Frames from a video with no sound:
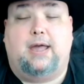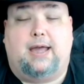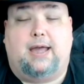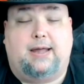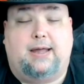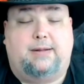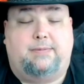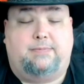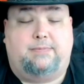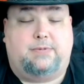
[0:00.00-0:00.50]

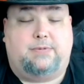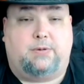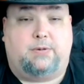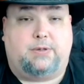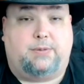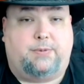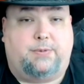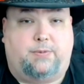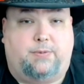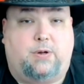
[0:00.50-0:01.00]
And don't
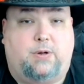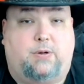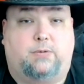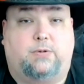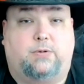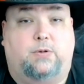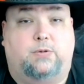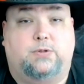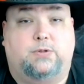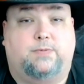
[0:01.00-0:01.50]
get me wrong,
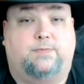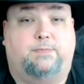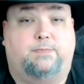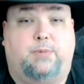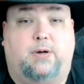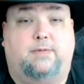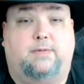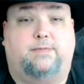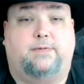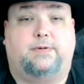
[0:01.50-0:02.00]
those are
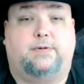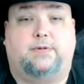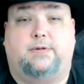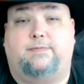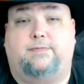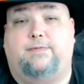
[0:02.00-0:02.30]
perfectly